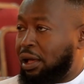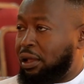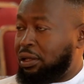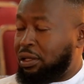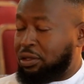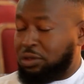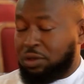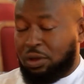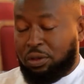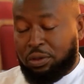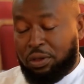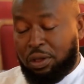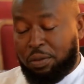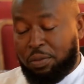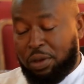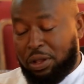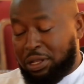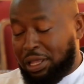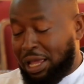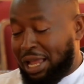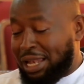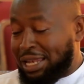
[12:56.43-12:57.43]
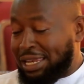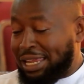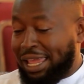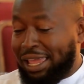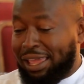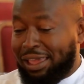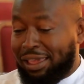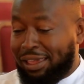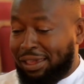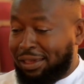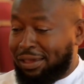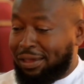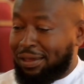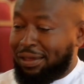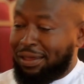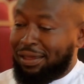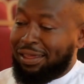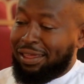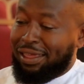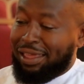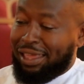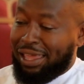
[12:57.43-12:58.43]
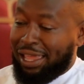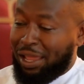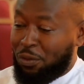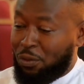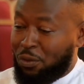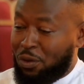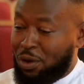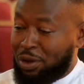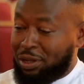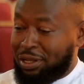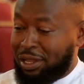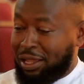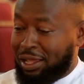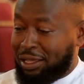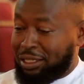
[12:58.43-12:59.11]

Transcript: they tell you about their day and what they